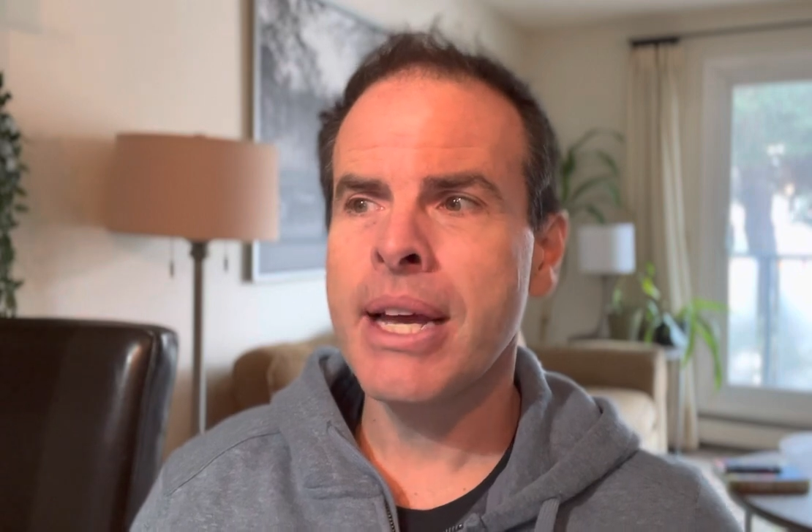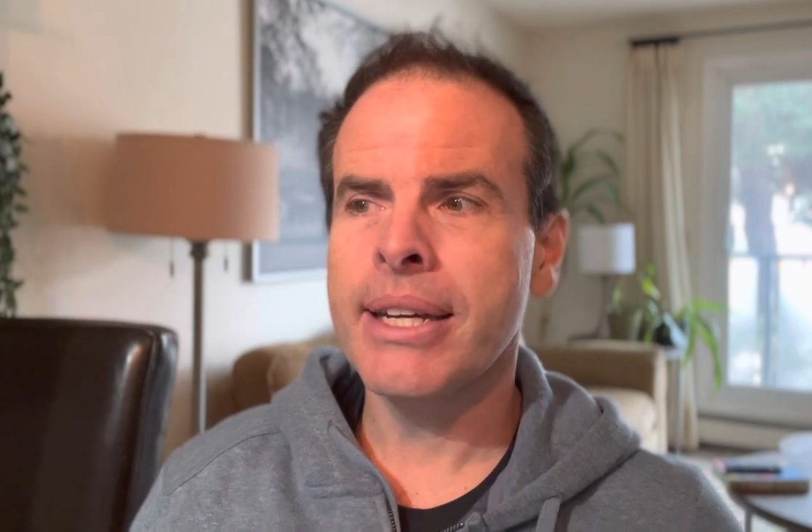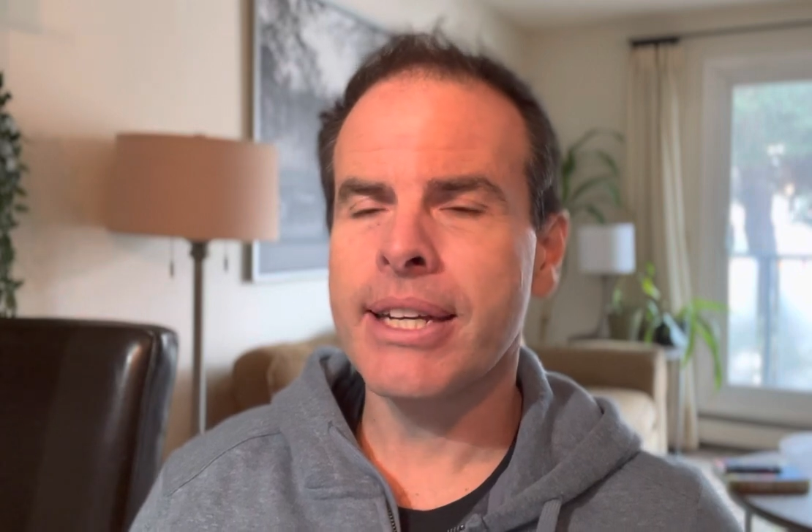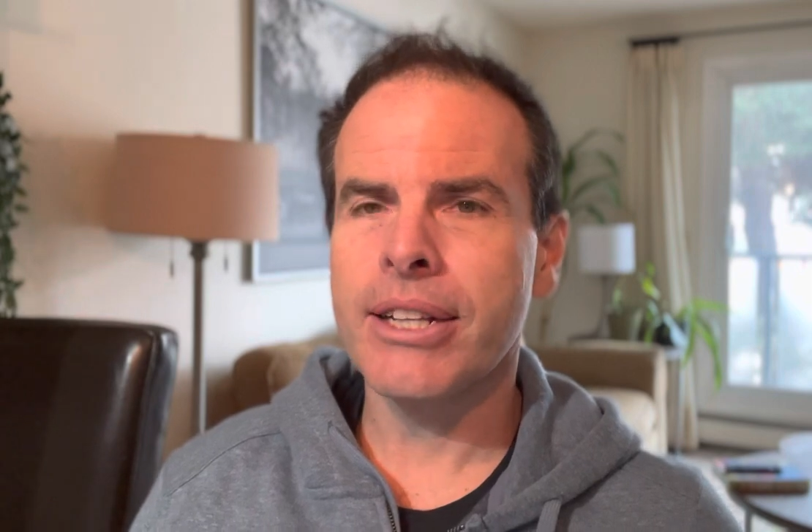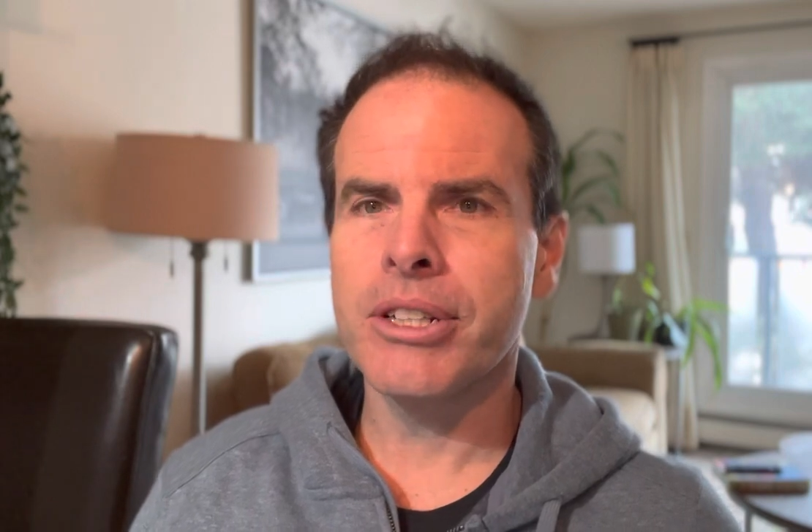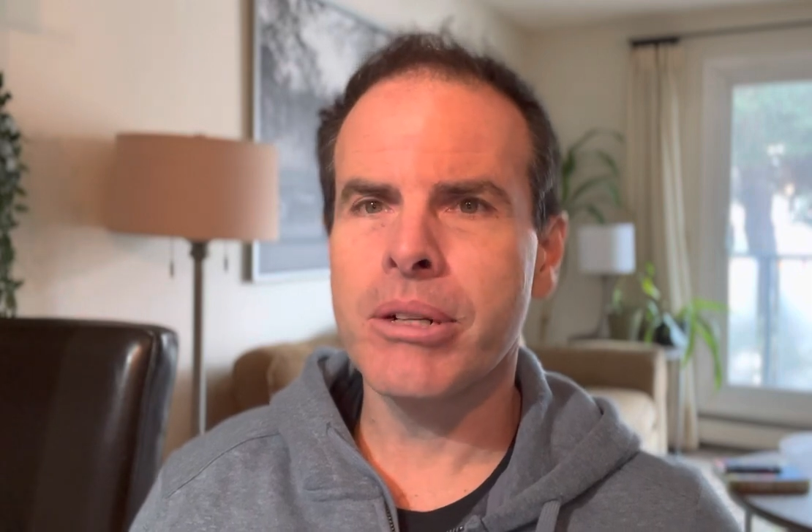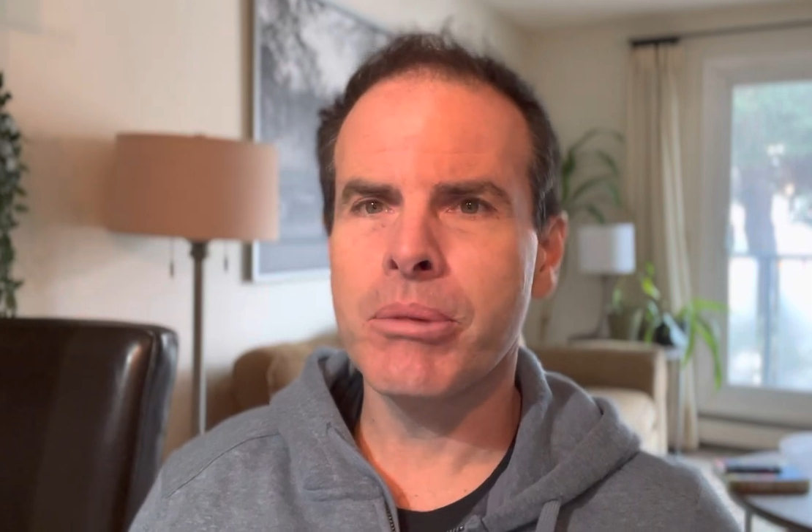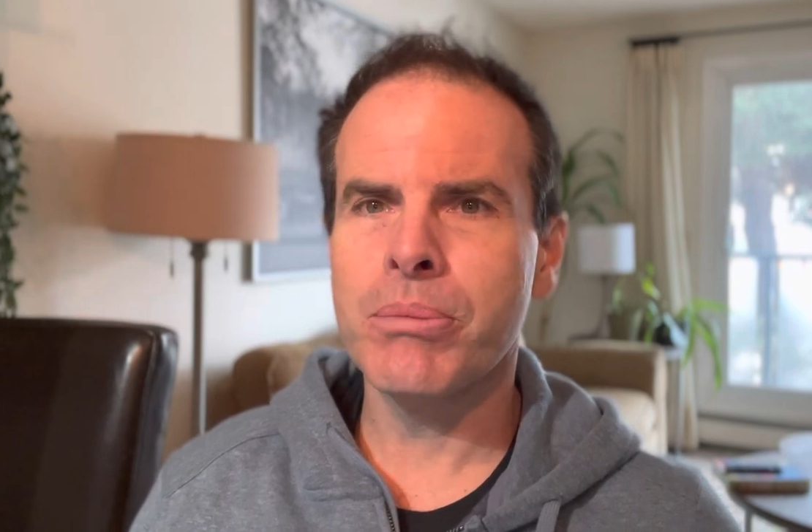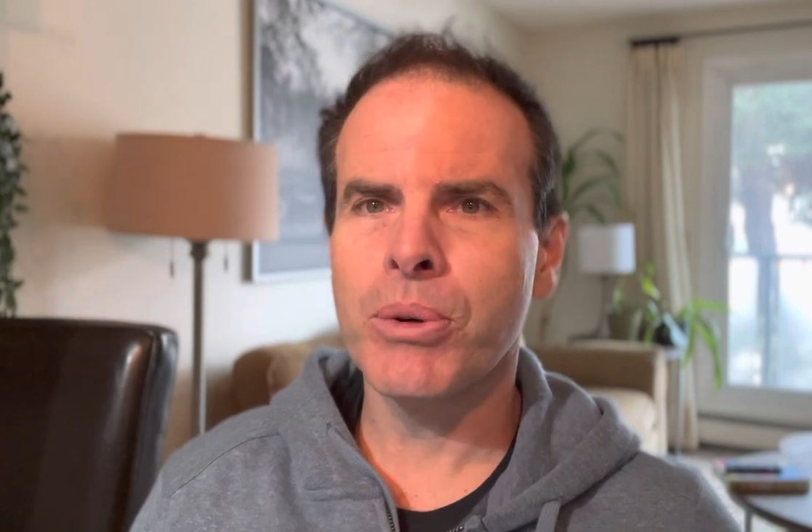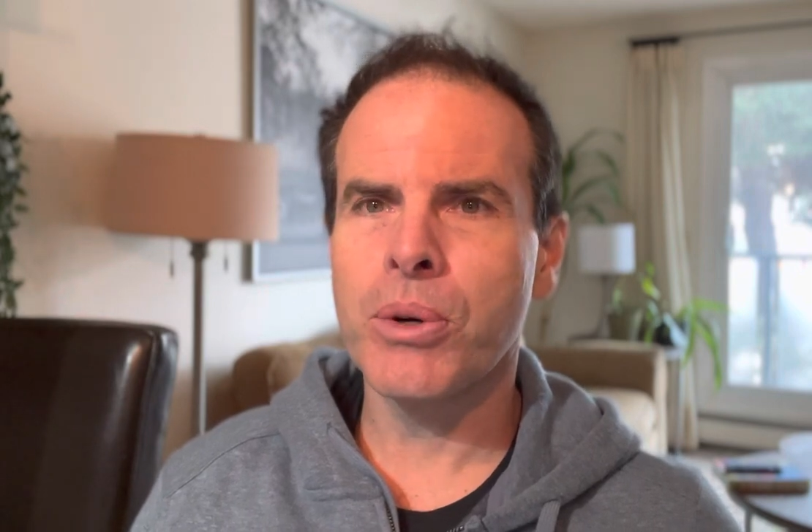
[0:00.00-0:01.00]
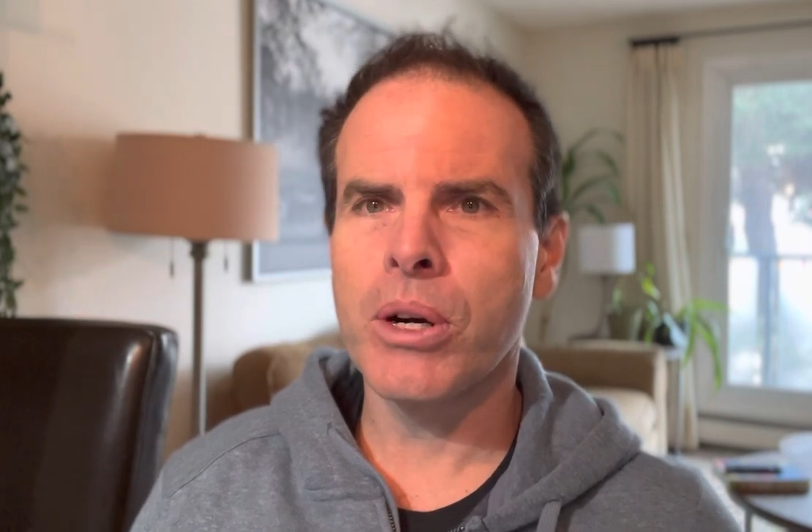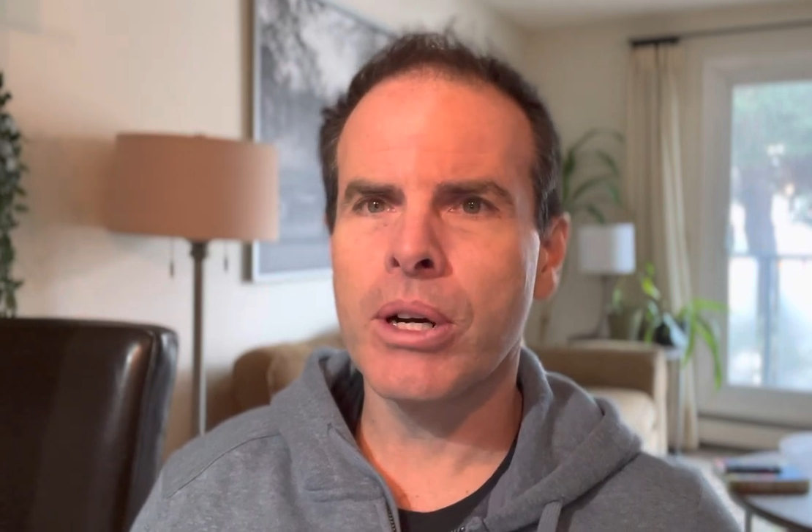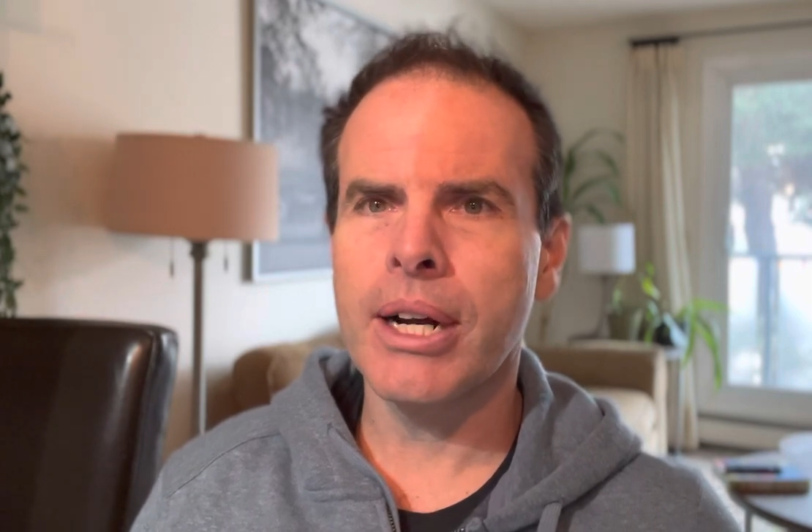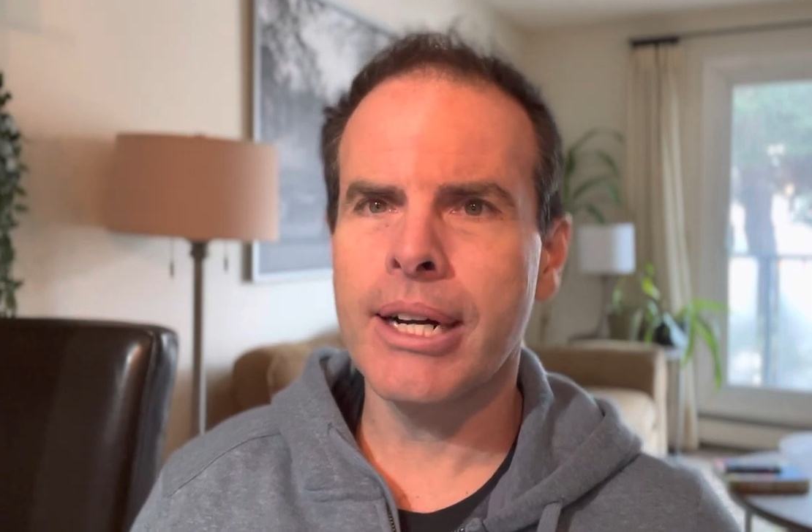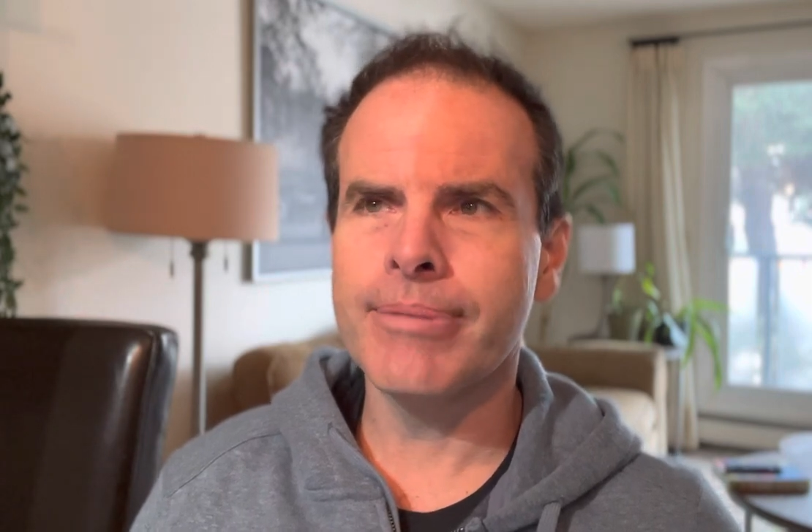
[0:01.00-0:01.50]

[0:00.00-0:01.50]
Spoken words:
you get a little bit more.